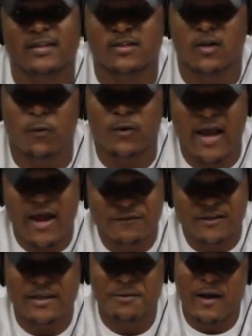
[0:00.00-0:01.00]
So we have
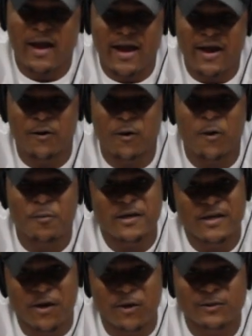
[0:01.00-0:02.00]
to keep an eye out on
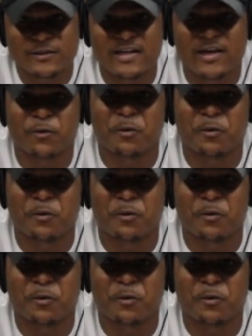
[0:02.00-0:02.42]
Migos.